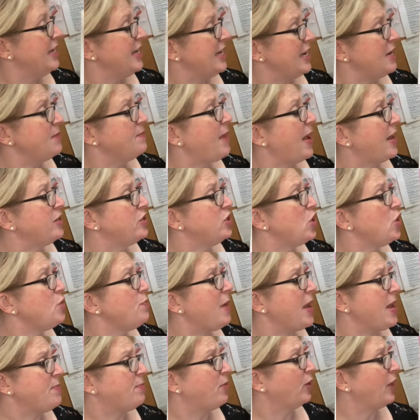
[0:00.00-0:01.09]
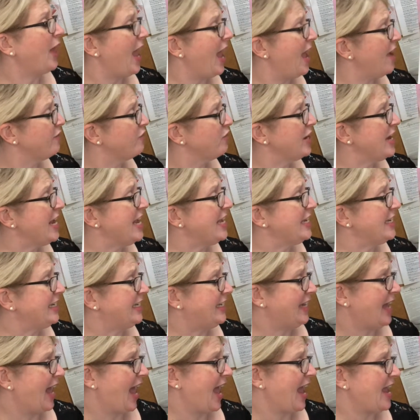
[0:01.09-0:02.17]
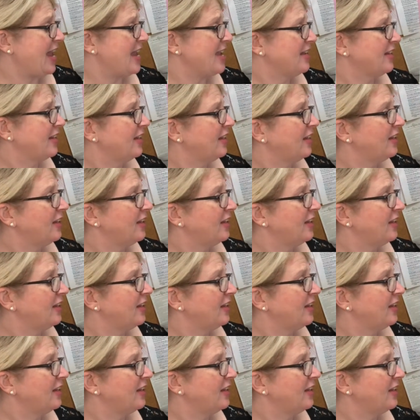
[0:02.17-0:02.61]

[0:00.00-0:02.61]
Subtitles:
He met new people every day